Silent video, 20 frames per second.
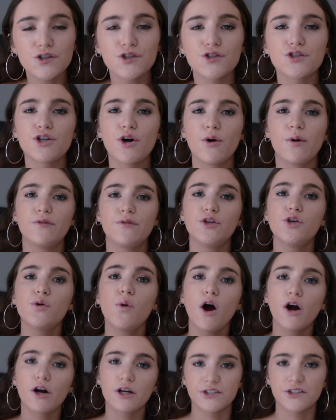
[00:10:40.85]
So if you
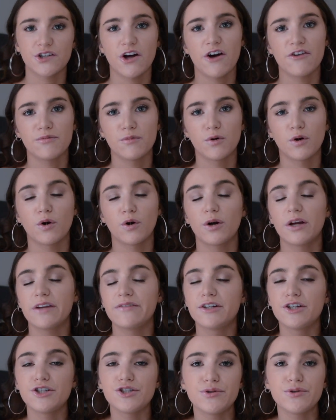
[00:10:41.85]
are a sophomore or
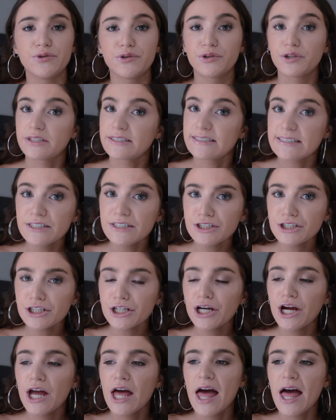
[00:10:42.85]
even a junior or a
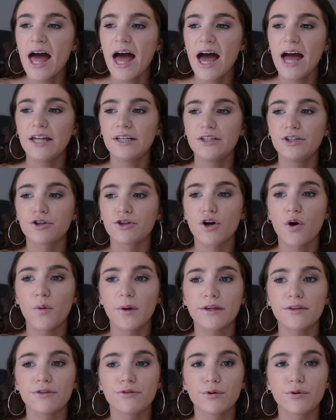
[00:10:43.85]
senior and you're
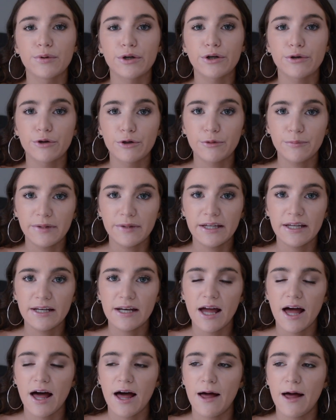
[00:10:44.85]
going through recruitment,
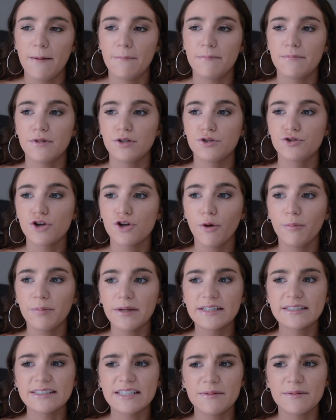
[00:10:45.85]
don't
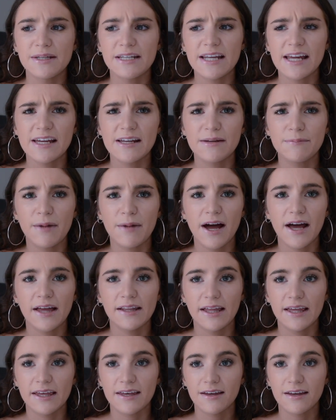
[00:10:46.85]
be intimidated by
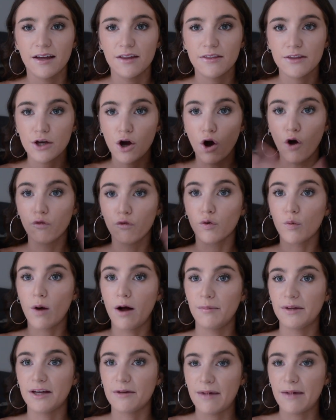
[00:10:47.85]
like the
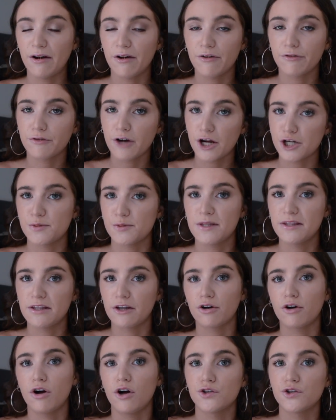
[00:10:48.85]
overwhelming amount of freshmen
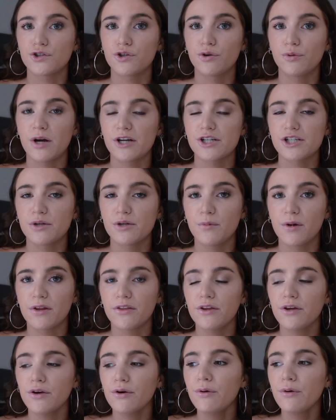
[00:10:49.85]
that are also rushing
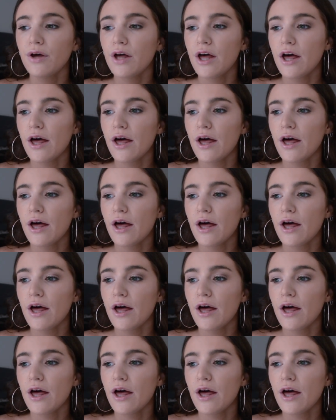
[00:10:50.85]
with you.